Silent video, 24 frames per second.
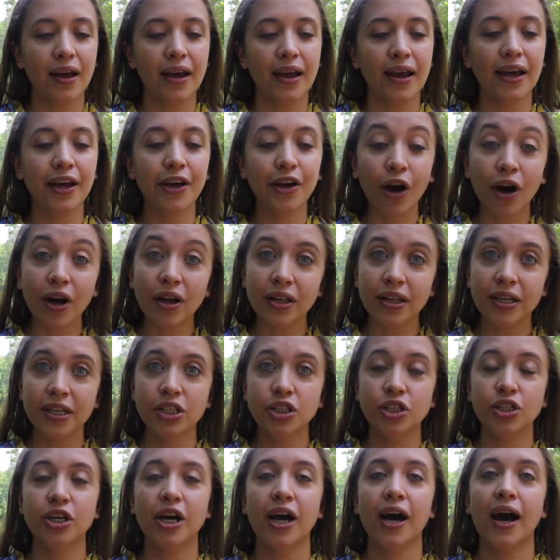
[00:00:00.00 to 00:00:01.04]
In
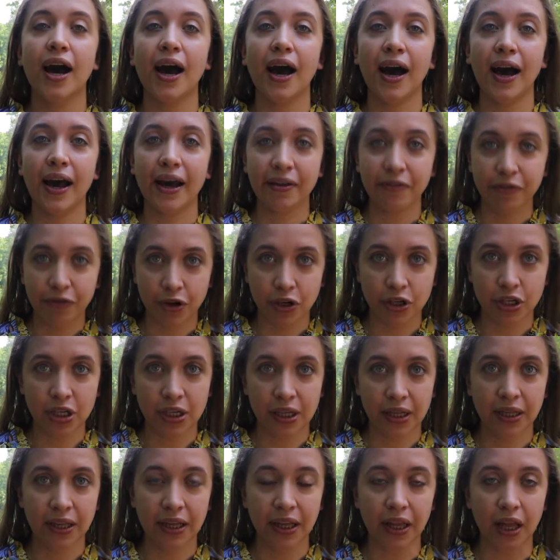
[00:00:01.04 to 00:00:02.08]
college, I
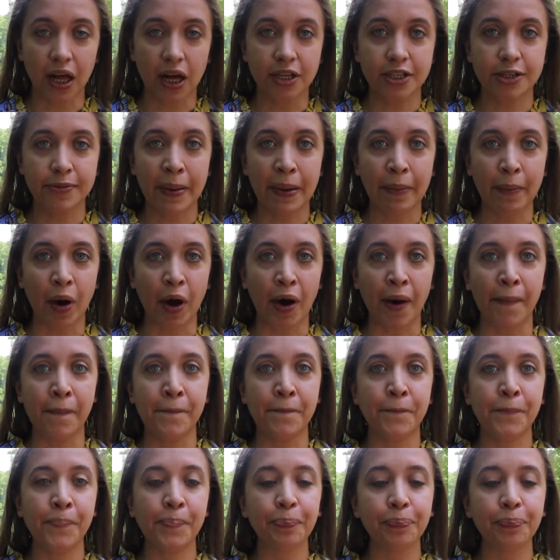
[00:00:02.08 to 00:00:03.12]
unfortunately lost my mom,